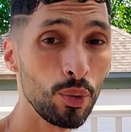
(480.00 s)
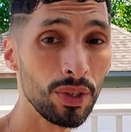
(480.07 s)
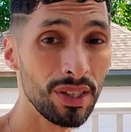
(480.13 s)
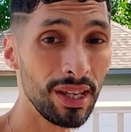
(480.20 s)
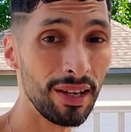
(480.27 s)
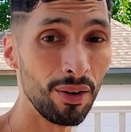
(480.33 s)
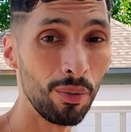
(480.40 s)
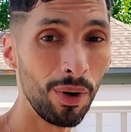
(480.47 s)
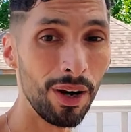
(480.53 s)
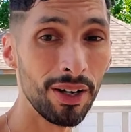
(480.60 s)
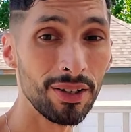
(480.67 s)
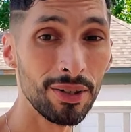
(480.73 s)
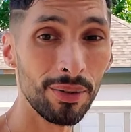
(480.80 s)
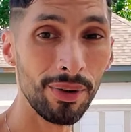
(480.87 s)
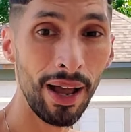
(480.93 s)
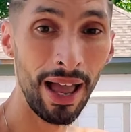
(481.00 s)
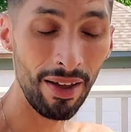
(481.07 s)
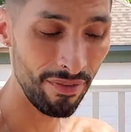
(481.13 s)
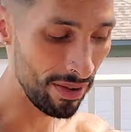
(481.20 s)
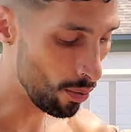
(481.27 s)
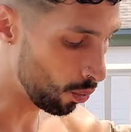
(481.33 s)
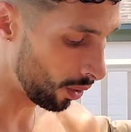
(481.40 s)
10 of Wands, so
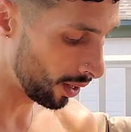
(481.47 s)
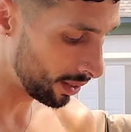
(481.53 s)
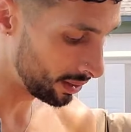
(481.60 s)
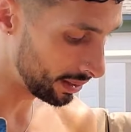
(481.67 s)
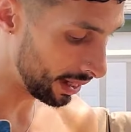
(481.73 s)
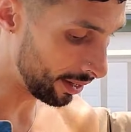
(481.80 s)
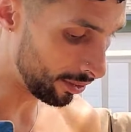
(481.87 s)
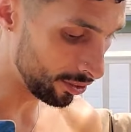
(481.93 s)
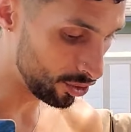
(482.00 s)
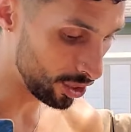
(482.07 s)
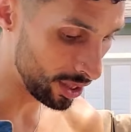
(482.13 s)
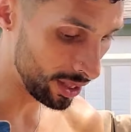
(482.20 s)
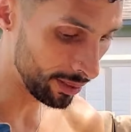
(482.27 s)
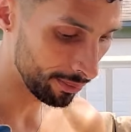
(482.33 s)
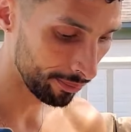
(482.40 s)
heavy Wands energy.